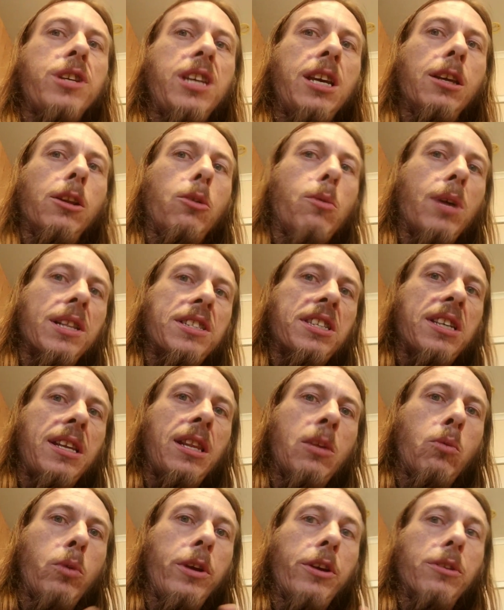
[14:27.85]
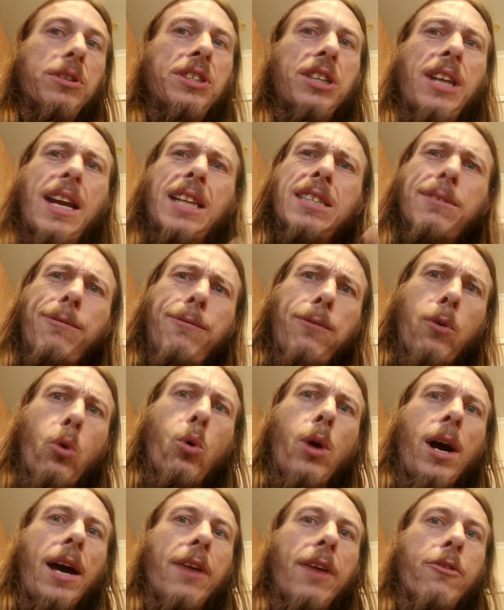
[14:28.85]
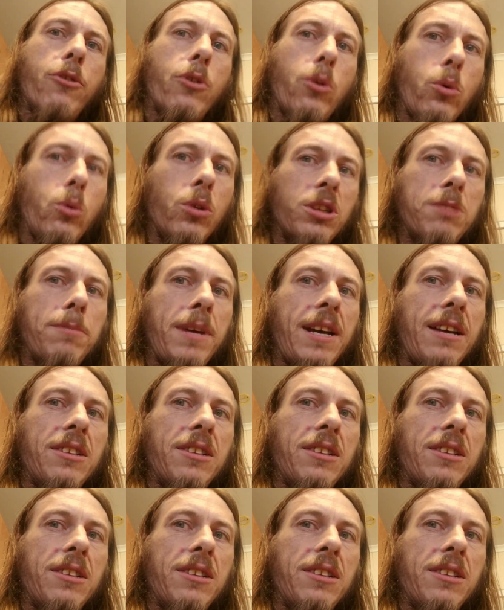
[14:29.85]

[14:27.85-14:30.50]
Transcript: kilowatts at the wheels, so that's 400 horsepower.